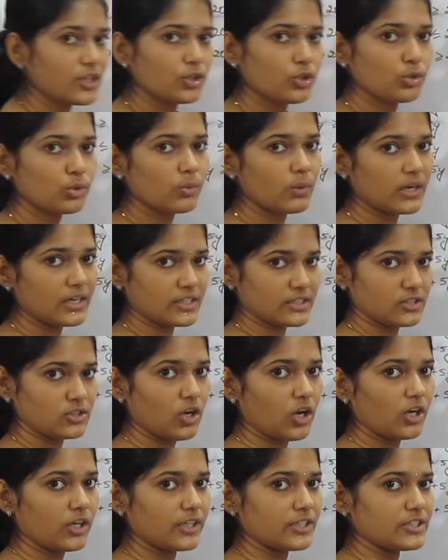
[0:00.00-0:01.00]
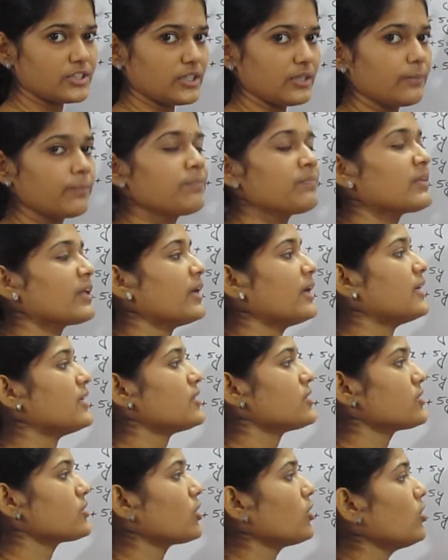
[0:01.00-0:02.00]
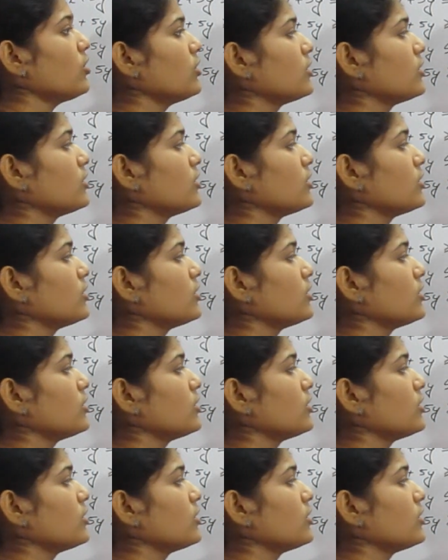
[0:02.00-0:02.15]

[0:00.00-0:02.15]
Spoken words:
towards the origin. So